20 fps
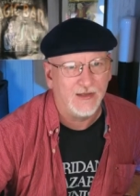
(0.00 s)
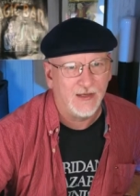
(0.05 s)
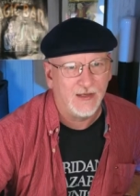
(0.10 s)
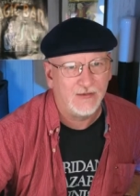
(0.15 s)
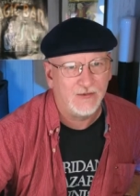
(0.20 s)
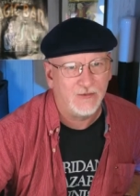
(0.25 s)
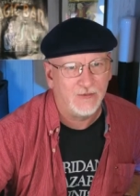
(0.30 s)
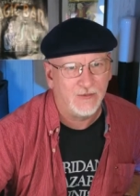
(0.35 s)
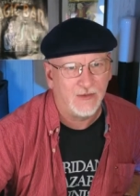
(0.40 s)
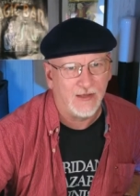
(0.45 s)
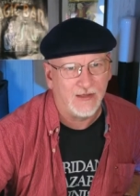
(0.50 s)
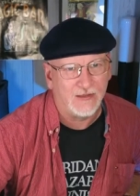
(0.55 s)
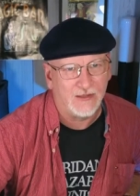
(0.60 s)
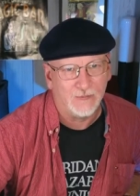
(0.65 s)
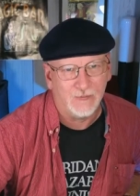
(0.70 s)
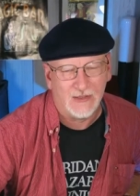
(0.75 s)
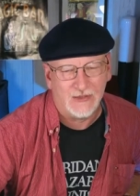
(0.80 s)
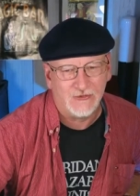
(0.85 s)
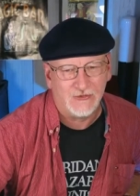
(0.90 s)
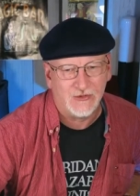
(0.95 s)
I do like to
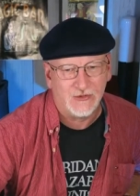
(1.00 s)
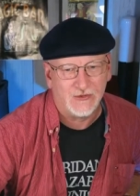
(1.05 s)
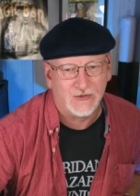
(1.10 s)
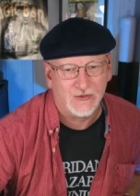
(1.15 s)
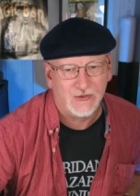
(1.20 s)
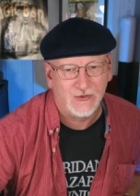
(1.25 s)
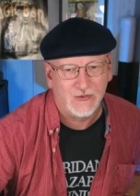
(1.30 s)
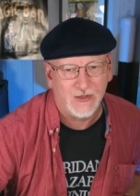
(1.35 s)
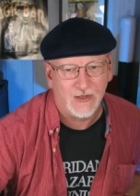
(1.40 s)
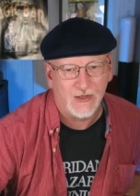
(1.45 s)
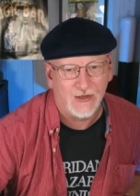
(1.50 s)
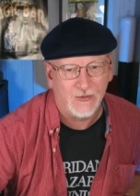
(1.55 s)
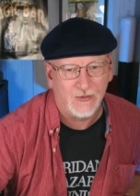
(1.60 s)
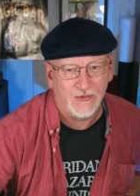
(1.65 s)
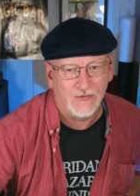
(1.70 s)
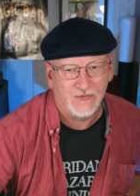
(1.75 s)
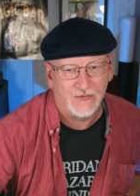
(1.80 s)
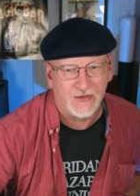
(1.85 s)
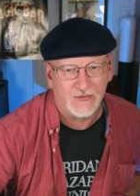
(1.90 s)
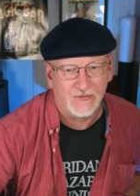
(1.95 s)
mention you could
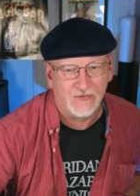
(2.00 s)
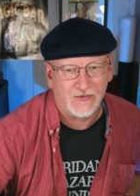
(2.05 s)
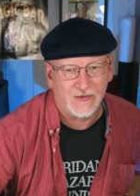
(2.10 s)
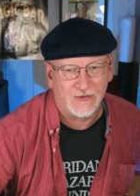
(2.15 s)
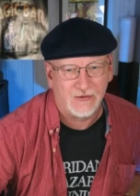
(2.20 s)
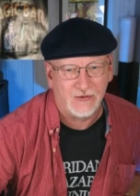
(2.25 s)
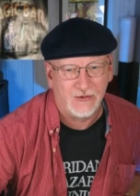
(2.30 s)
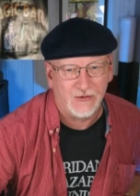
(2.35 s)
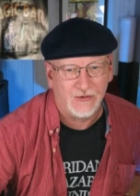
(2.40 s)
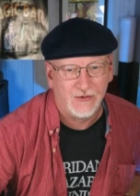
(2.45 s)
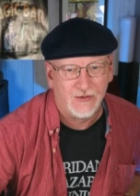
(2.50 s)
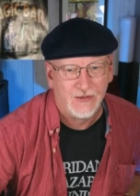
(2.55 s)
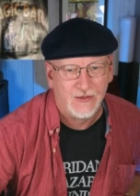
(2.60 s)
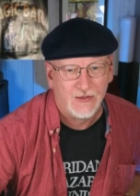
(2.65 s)
always consider